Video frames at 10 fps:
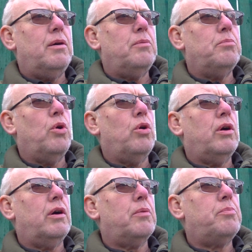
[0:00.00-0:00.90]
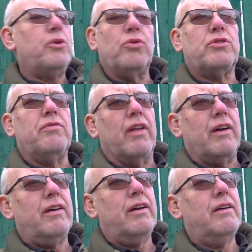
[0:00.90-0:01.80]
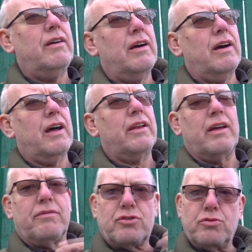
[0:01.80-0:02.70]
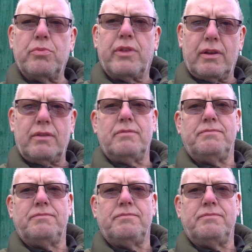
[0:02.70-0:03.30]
more productively and have something